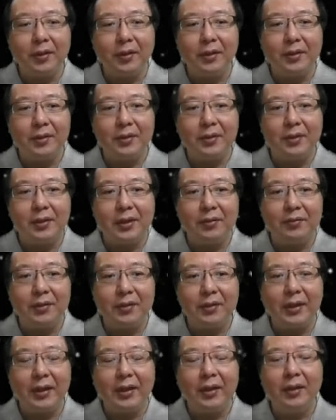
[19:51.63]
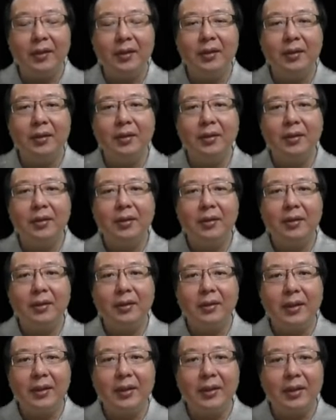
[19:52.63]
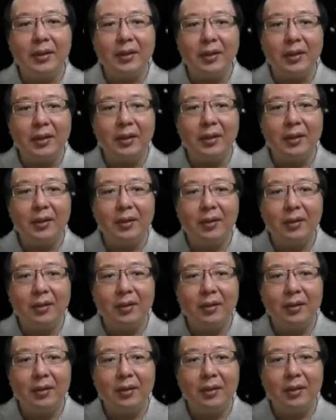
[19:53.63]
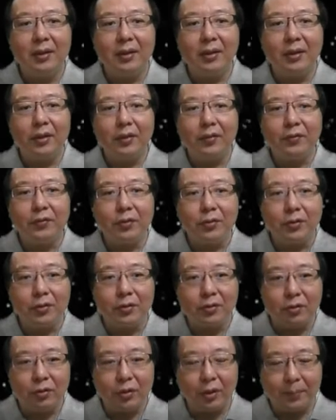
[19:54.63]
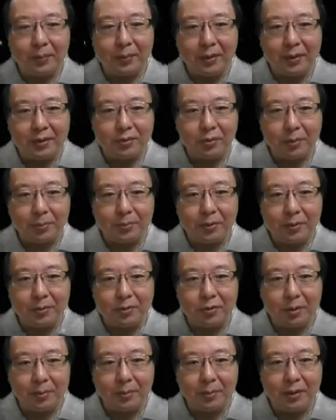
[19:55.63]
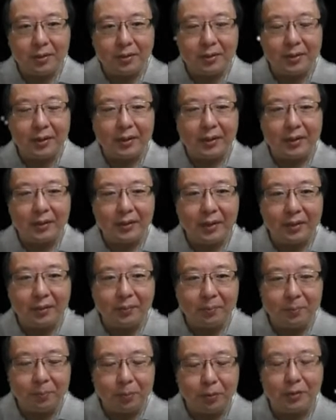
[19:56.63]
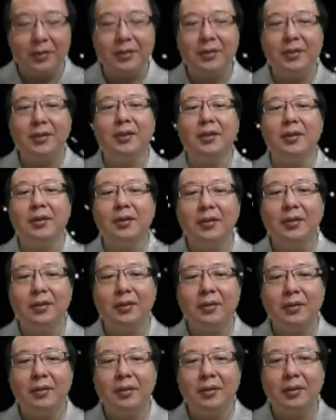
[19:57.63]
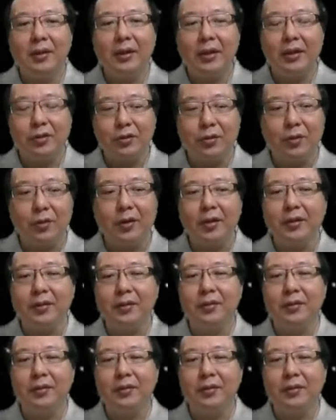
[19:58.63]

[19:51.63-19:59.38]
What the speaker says: It just leaves it there. Then the E, You have to swap this, swap this, swap this, and then put this here, and so on.